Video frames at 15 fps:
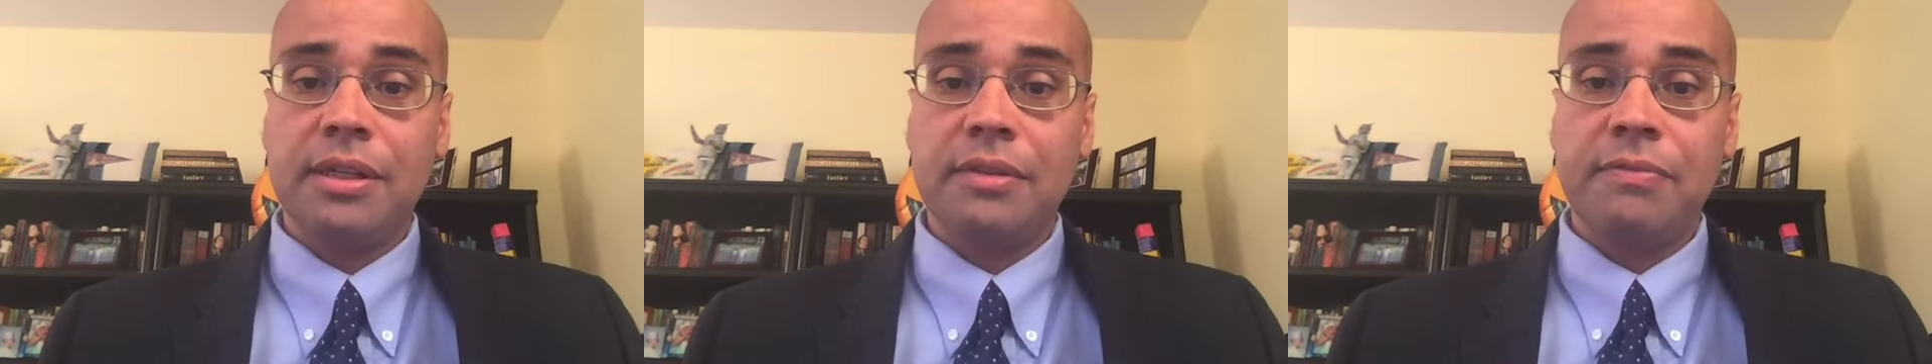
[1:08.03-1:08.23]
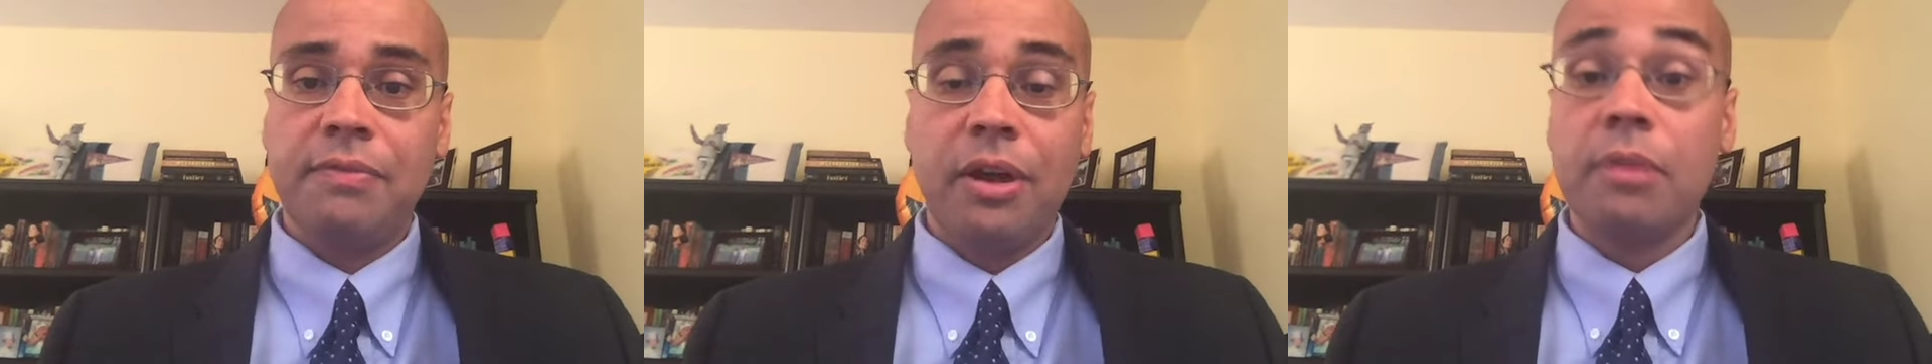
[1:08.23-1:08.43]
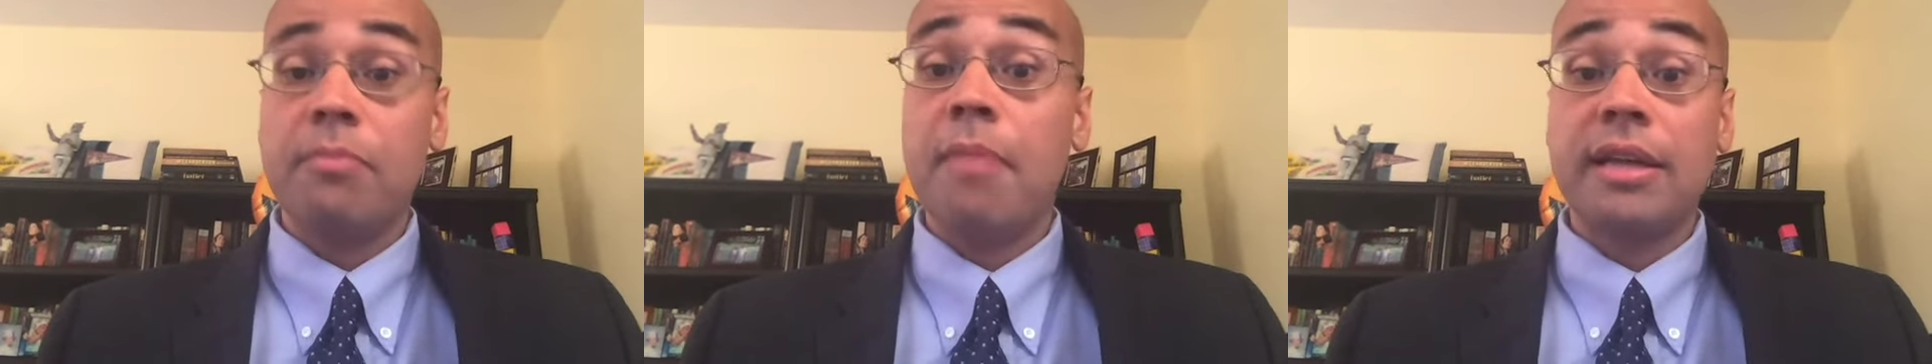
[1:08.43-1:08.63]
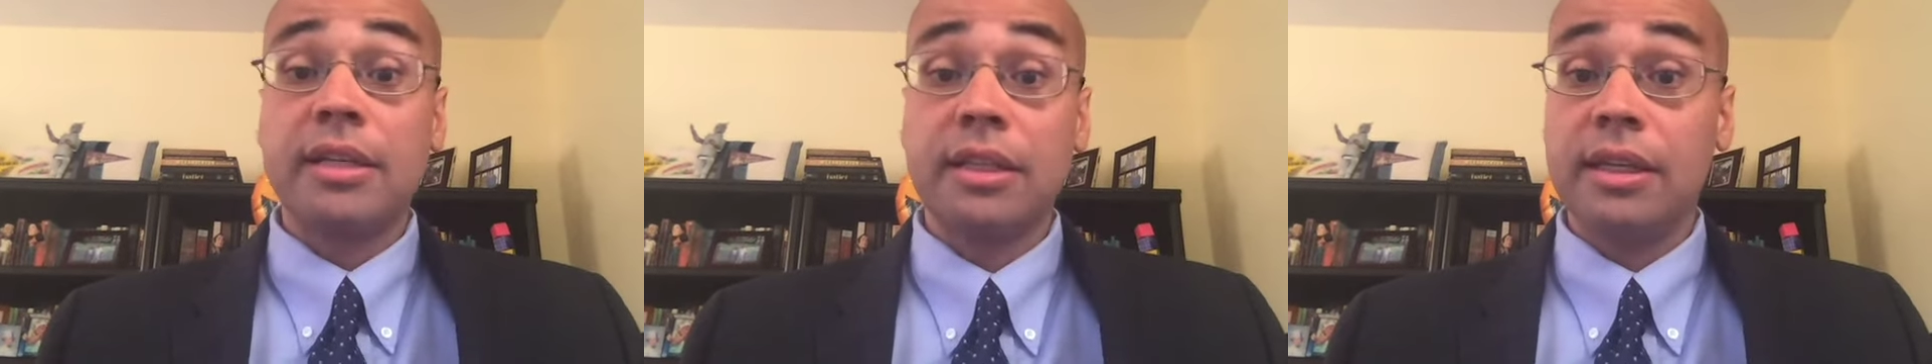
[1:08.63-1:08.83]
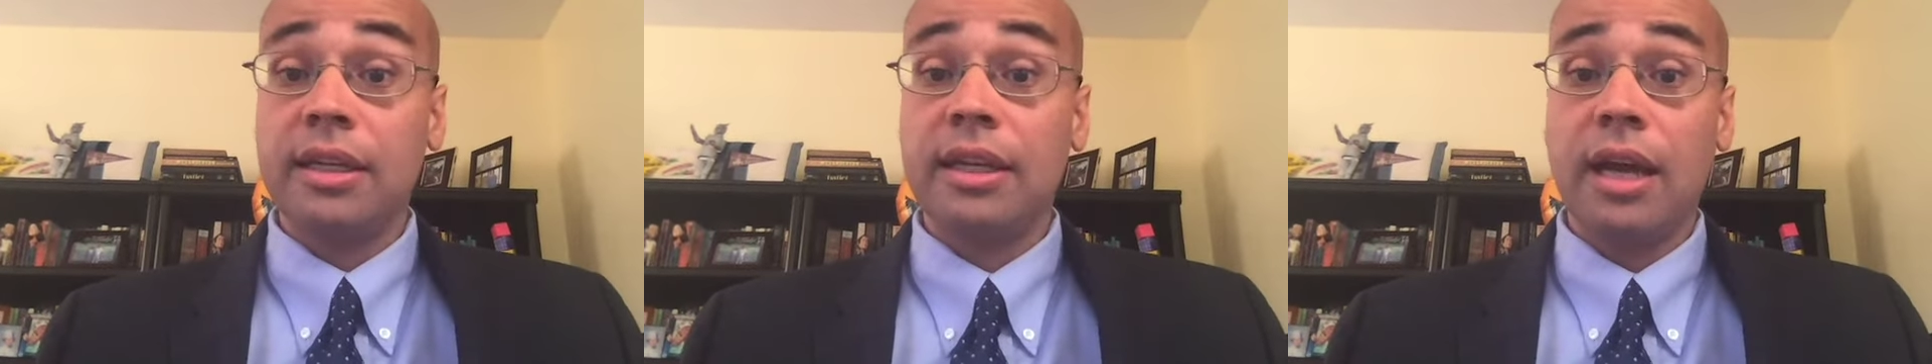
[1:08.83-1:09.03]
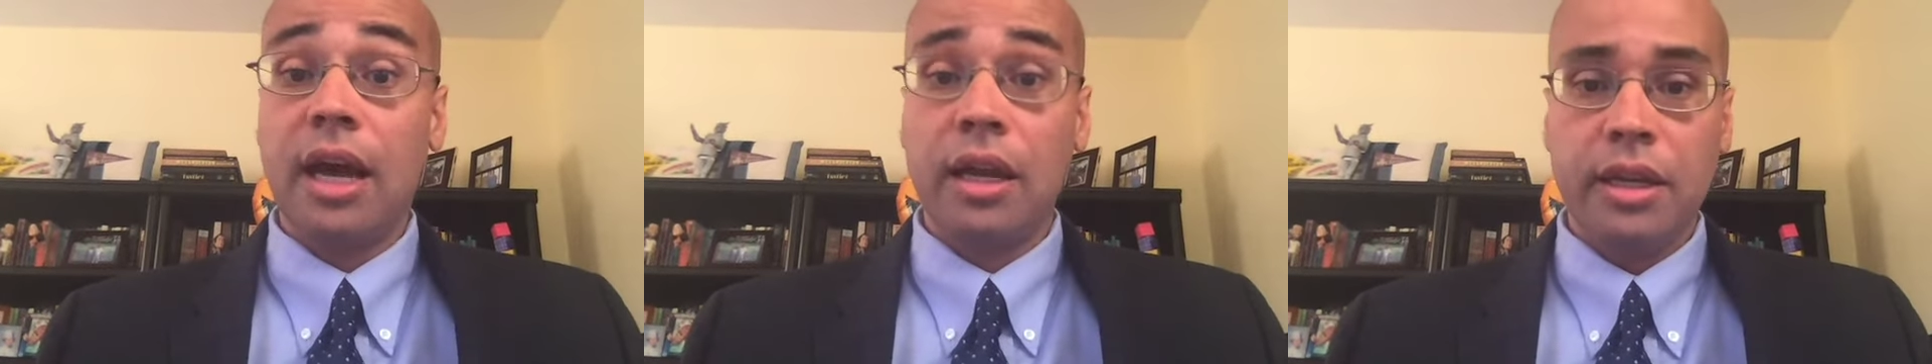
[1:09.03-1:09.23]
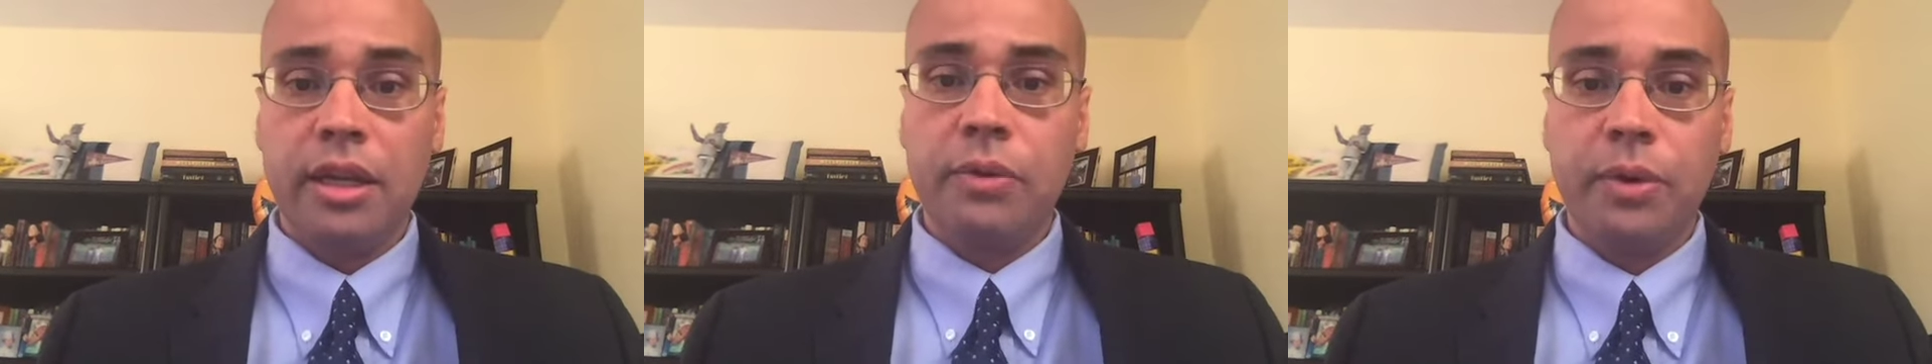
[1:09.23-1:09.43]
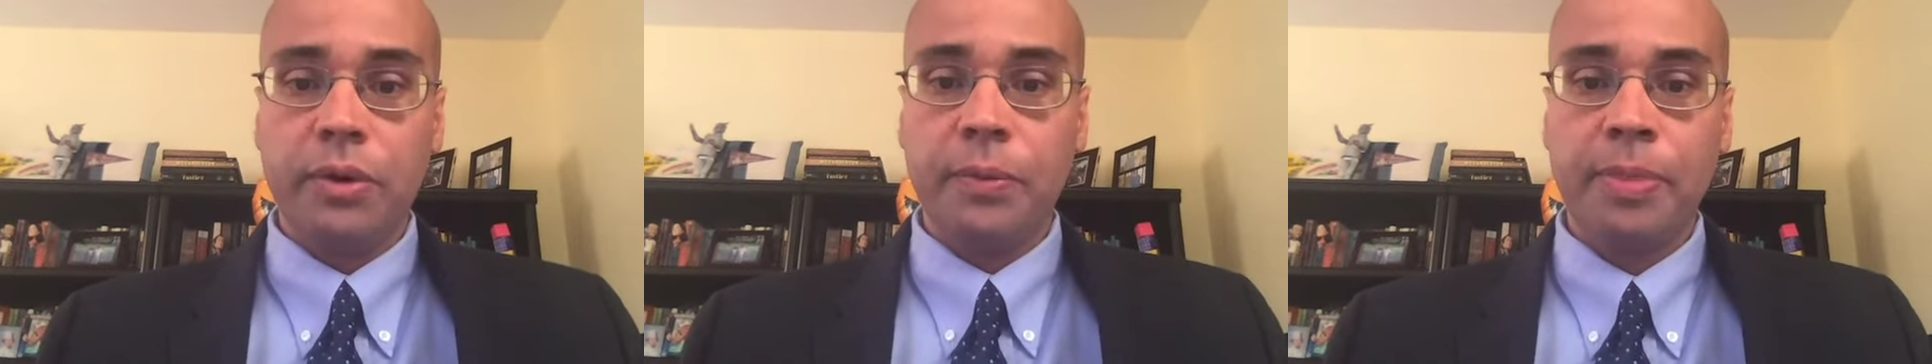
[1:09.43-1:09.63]
fundamentally
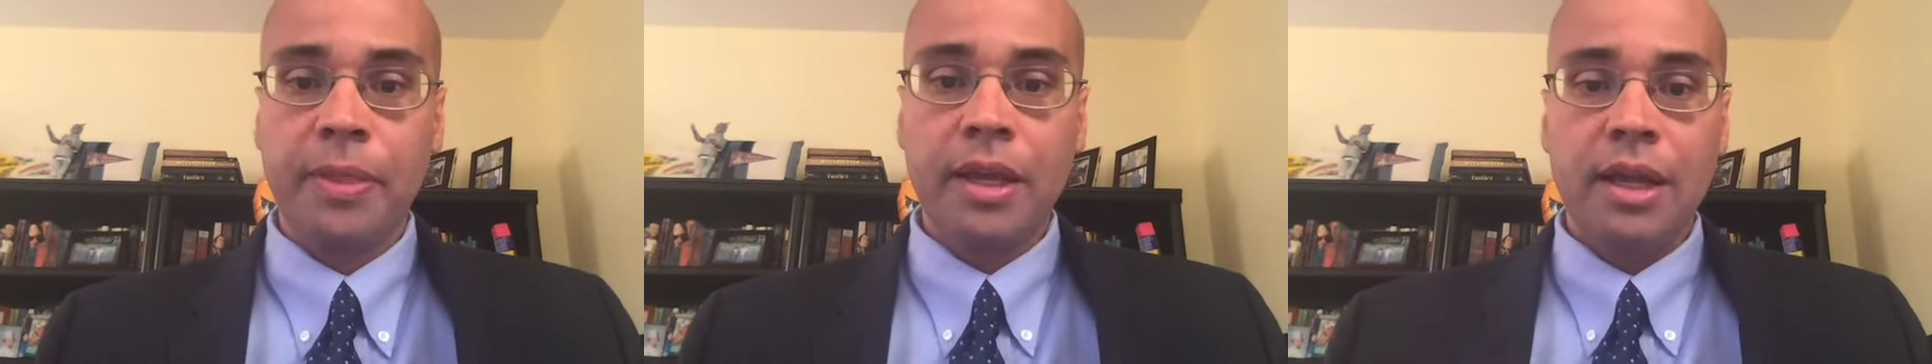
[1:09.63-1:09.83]
unequal.